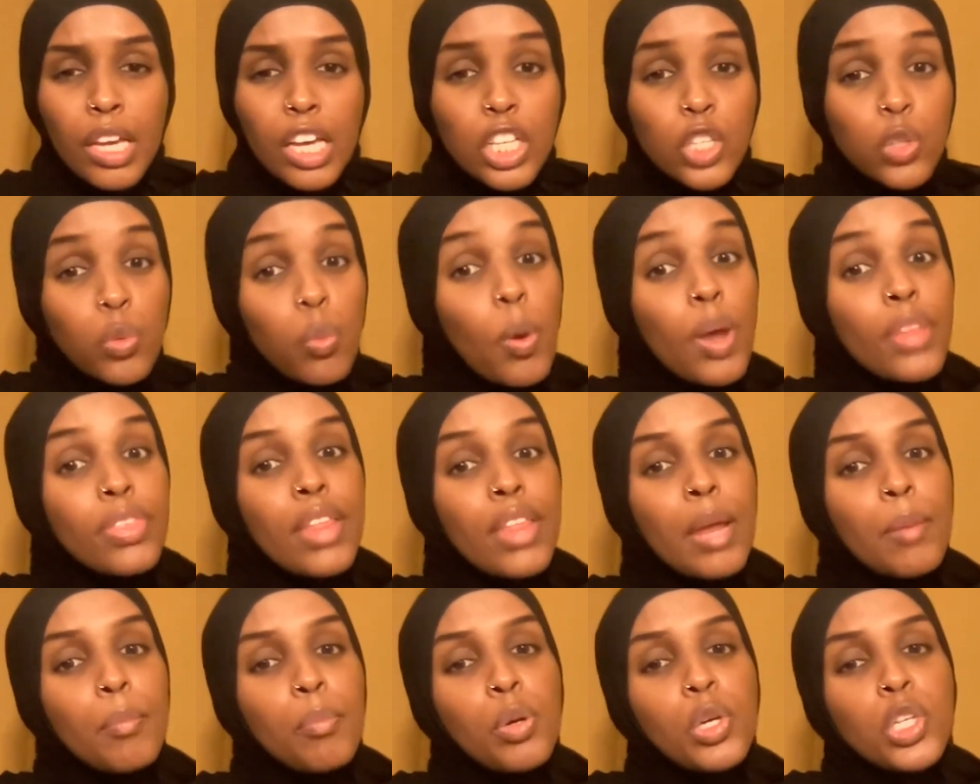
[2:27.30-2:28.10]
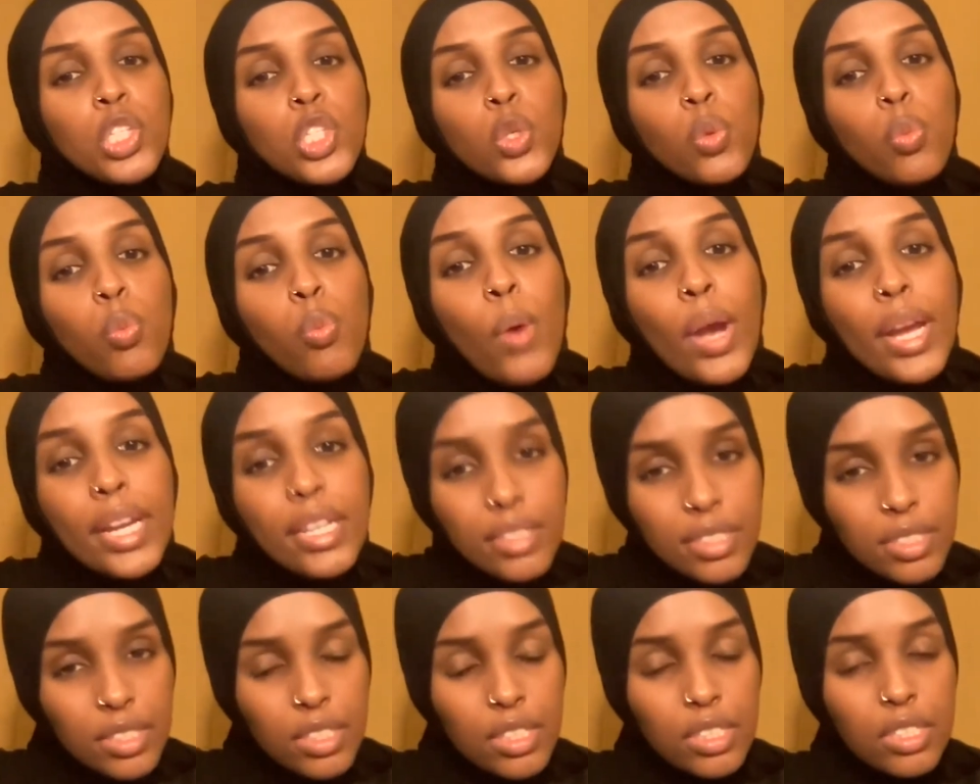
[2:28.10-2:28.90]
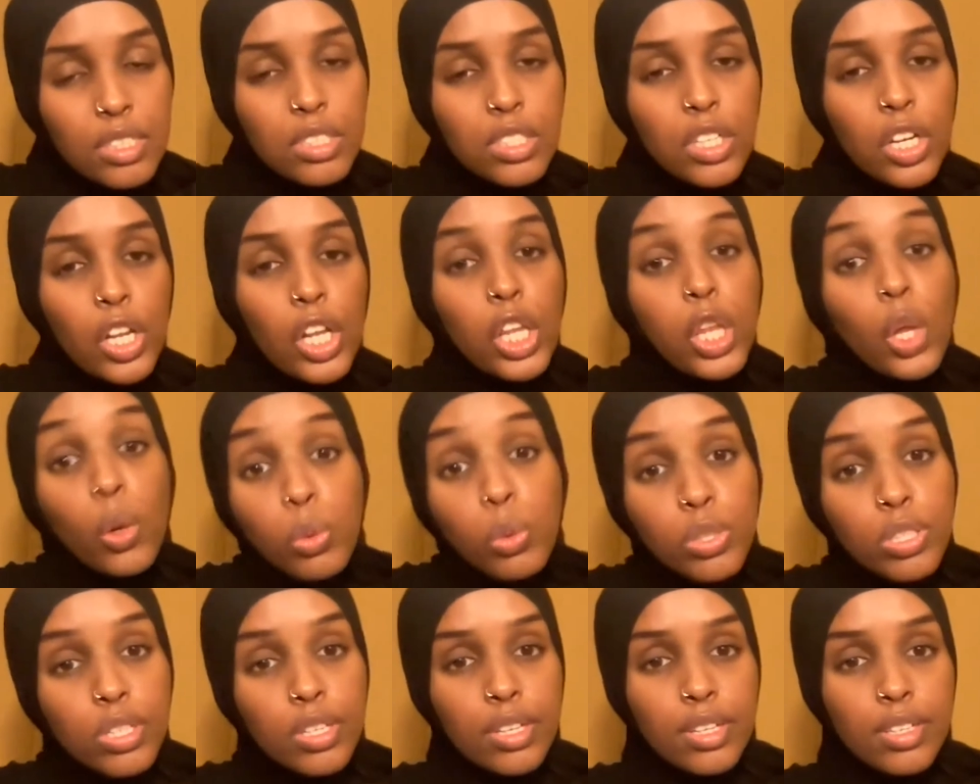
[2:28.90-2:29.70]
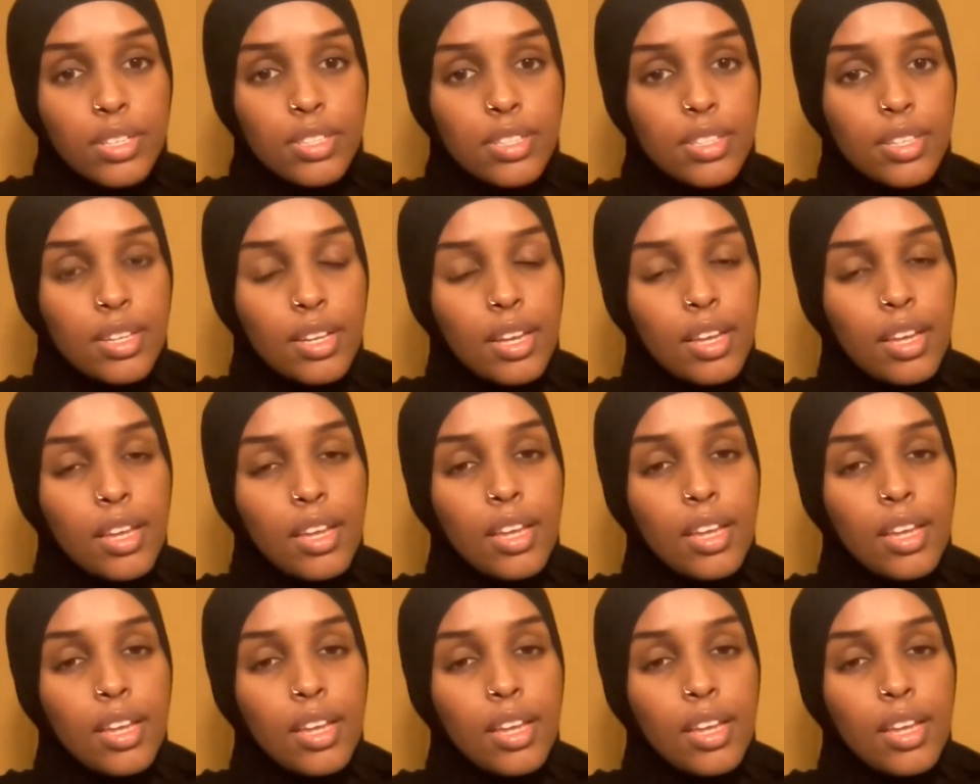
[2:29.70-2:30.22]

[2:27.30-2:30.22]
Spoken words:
is one that puts weight into closeness,